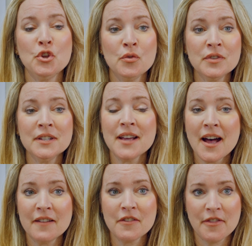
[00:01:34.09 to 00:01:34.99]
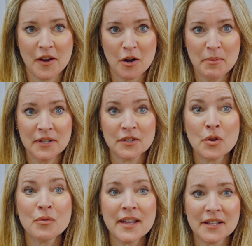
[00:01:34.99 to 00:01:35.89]
You need to have a therapist
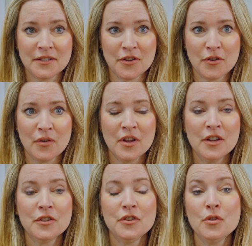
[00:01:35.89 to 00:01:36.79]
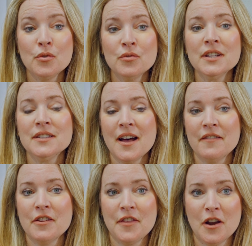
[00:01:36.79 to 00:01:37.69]
who gets you, you need to
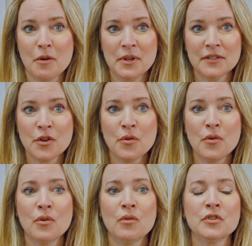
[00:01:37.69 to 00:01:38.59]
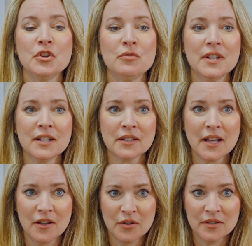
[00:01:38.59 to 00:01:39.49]
have a therapist who
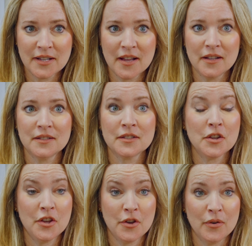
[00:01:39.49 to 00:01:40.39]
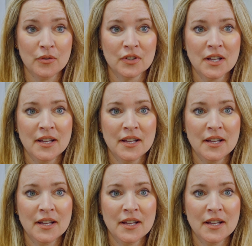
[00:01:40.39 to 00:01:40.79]
uniquely understands you.